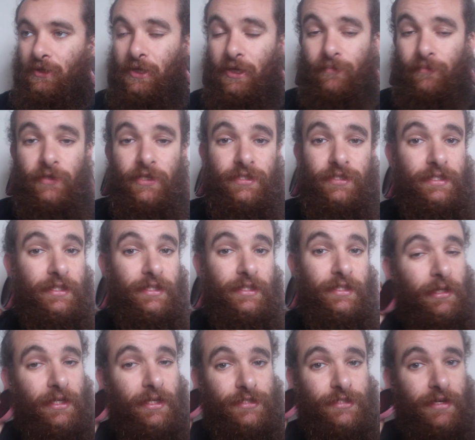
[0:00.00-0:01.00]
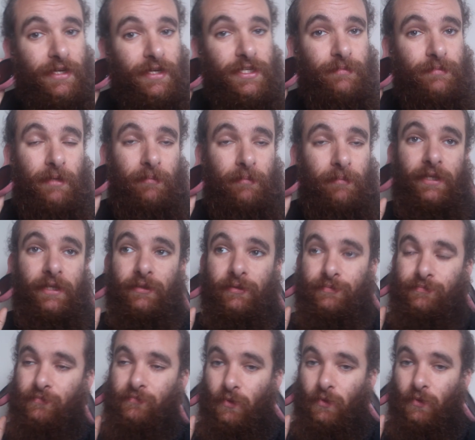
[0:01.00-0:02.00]
I'm just in the middle of stretching them up now.
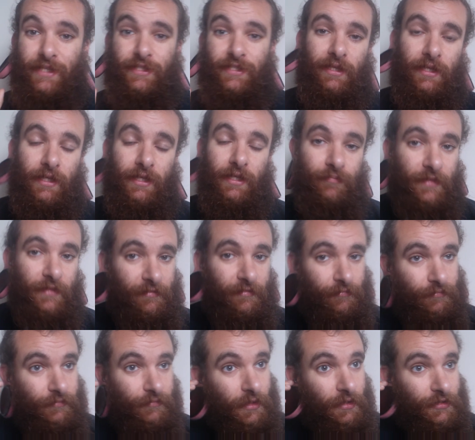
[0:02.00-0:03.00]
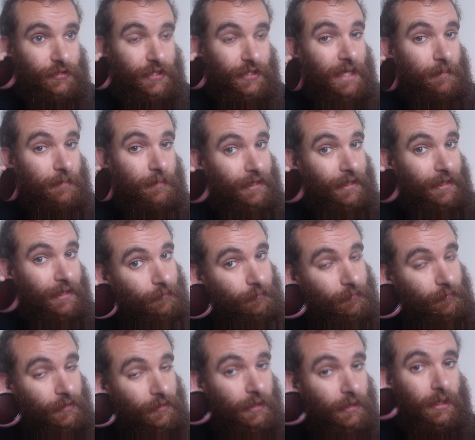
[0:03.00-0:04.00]
Well, that's a lie. They've got tape around them.
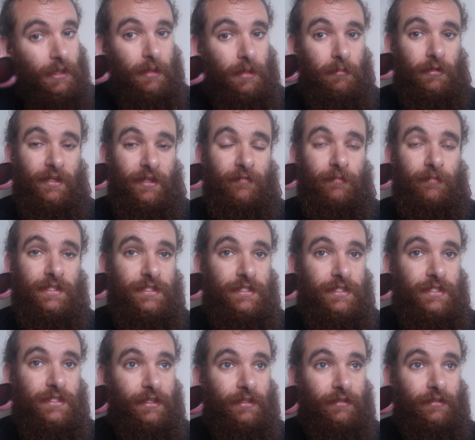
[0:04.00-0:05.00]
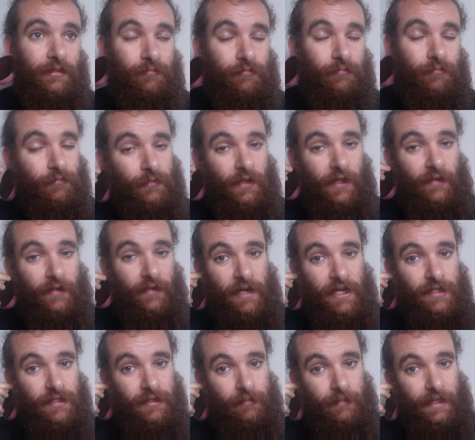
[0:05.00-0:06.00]
They've been sitting. I've
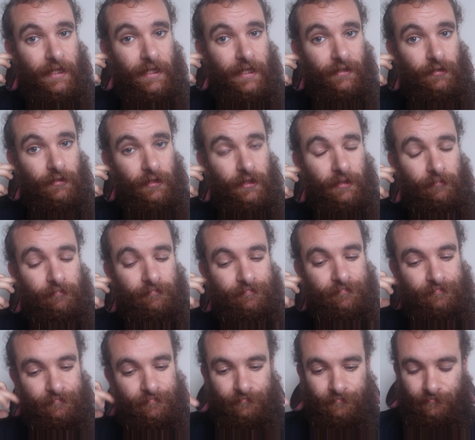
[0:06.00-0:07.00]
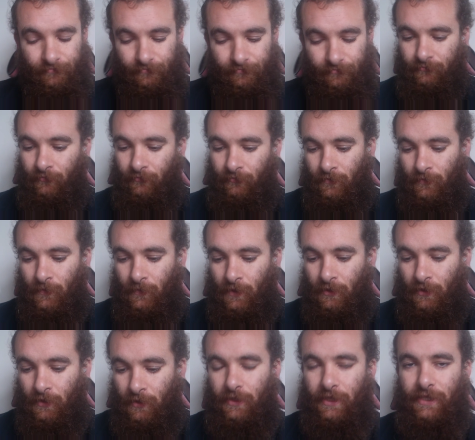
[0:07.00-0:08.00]
measured them at they're
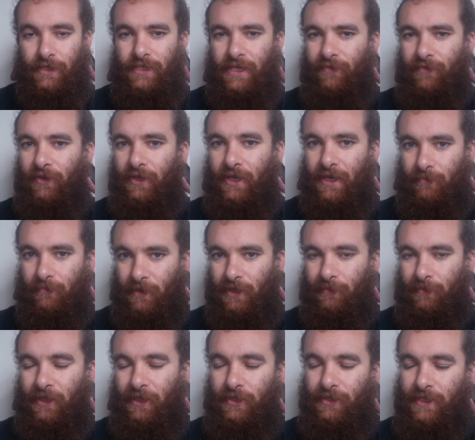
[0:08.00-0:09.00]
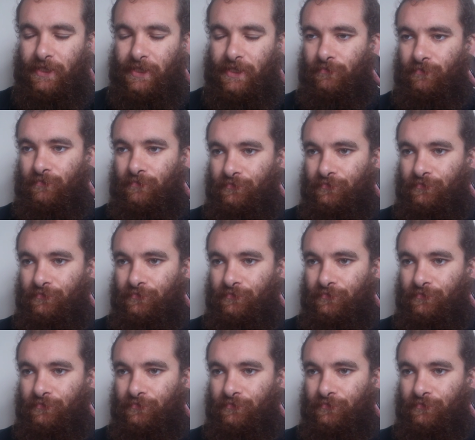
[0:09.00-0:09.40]
78mm now.